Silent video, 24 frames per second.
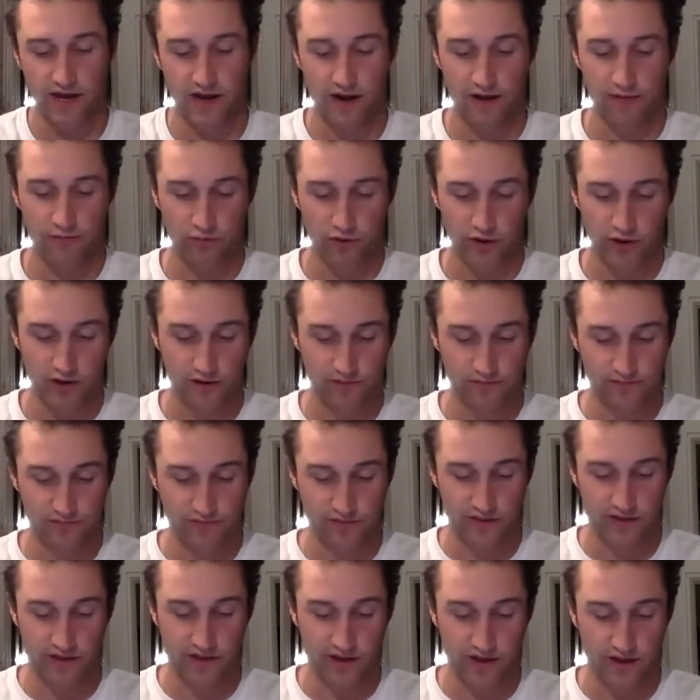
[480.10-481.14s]
I brought up
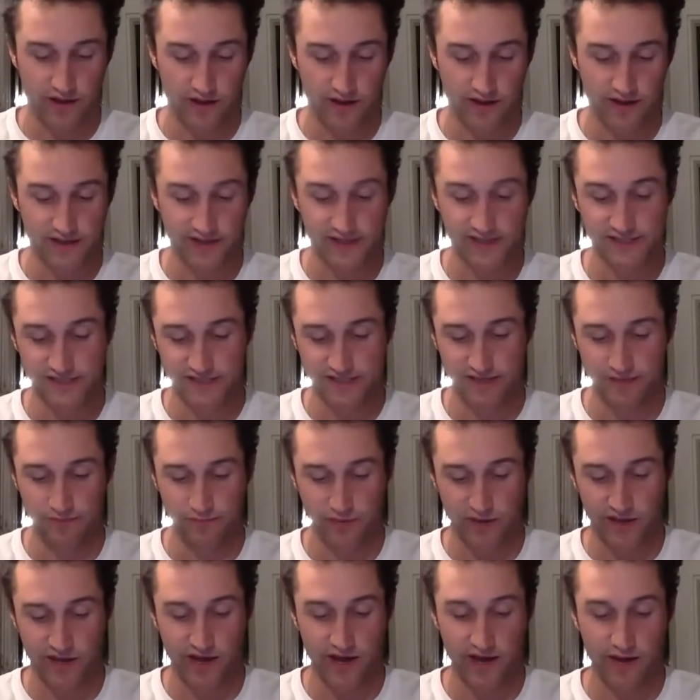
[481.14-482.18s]
the
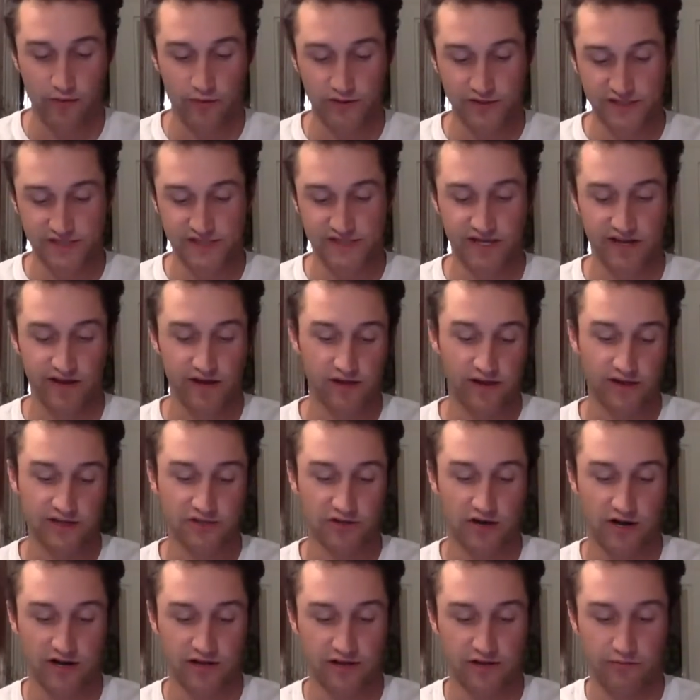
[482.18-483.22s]
ECPA, which is the
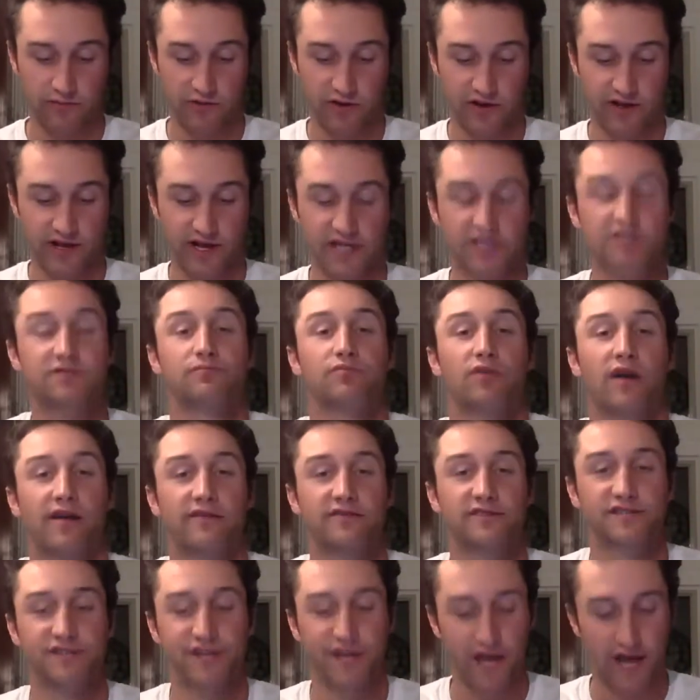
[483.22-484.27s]
Electronic Communication
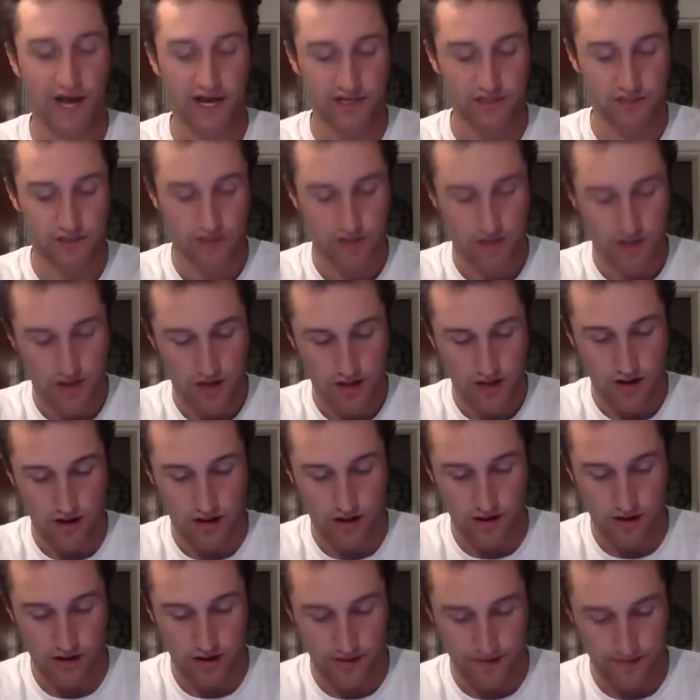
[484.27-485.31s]
Privacy Act.
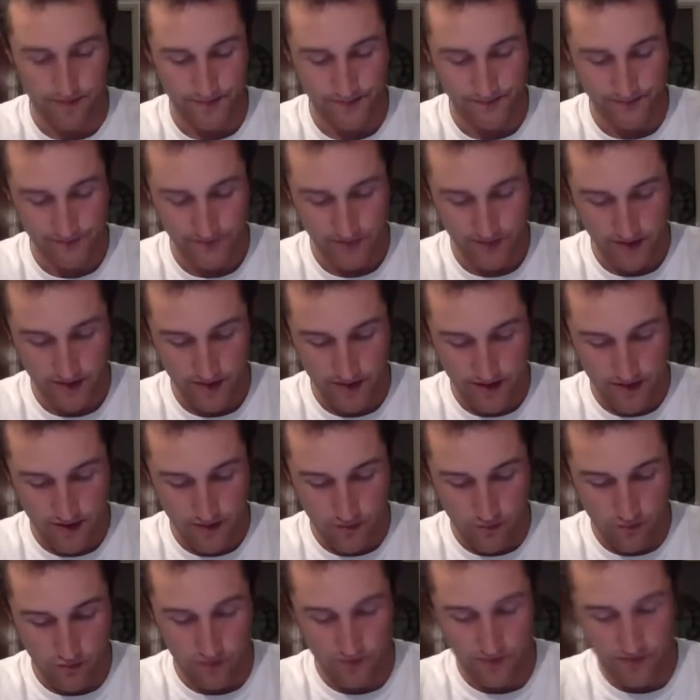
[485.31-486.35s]
Um,
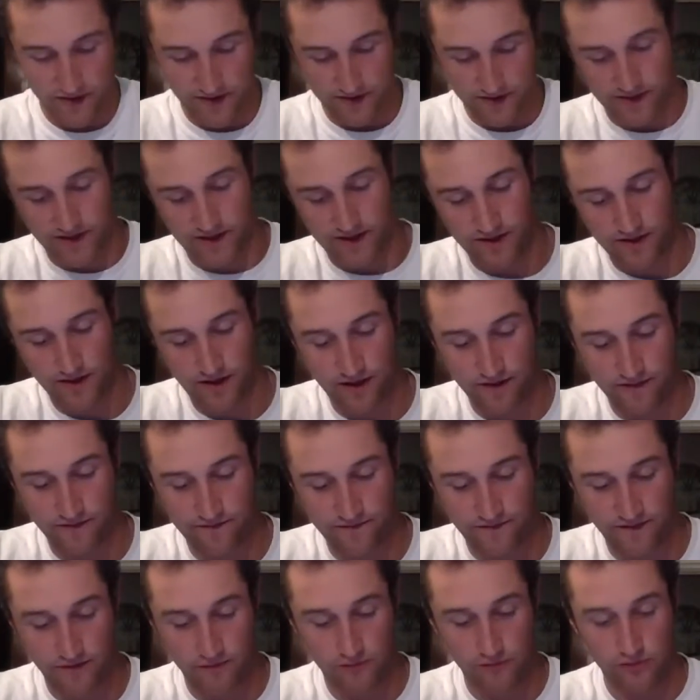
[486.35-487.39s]
One thing that a
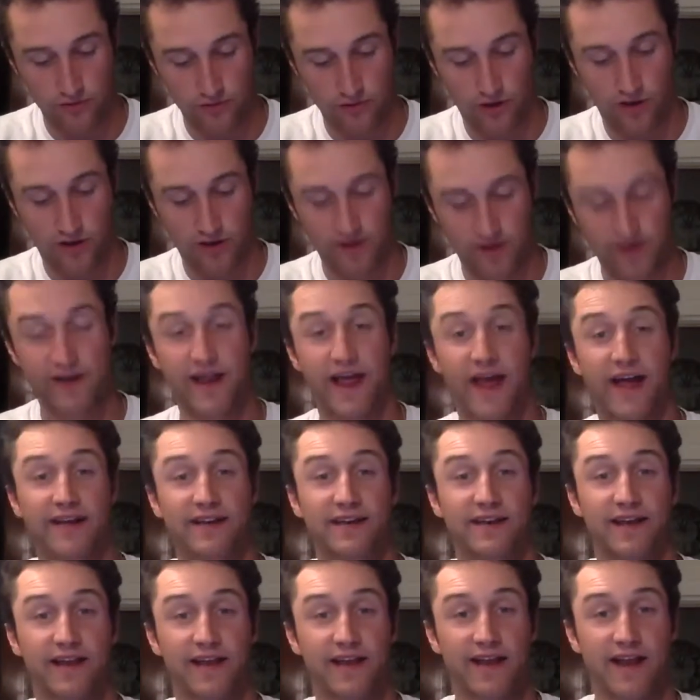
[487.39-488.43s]
federal law
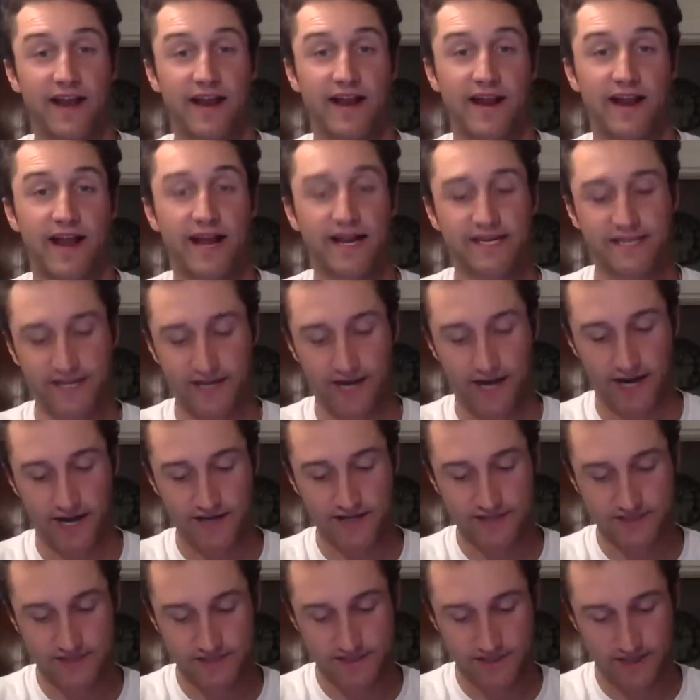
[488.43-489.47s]
enacted in
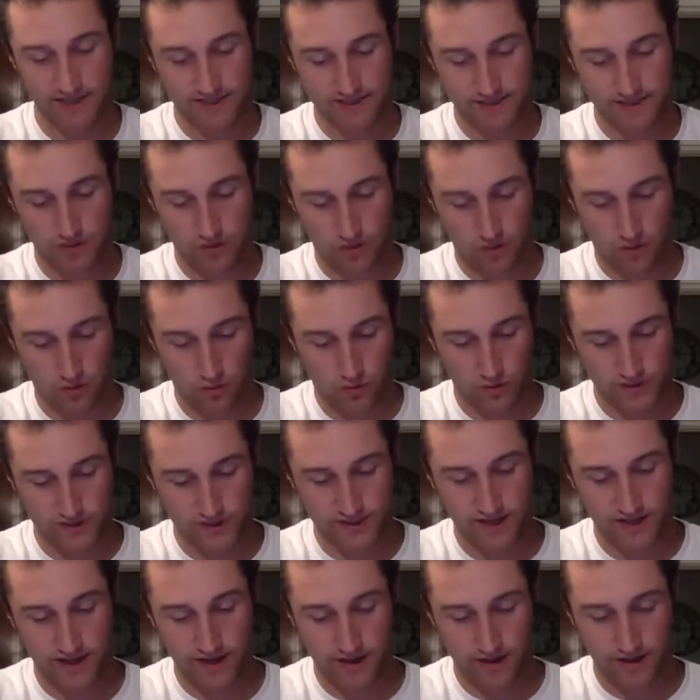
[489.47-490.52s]
1986 was
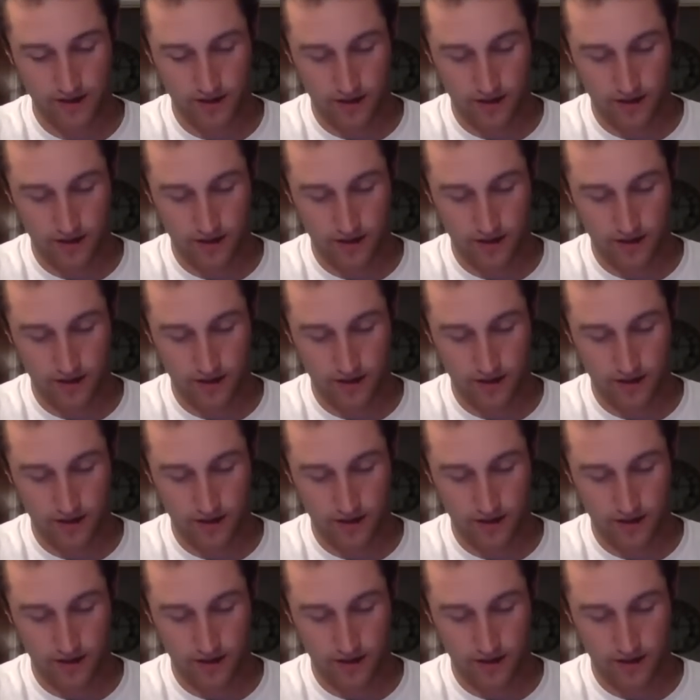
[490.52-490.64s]
that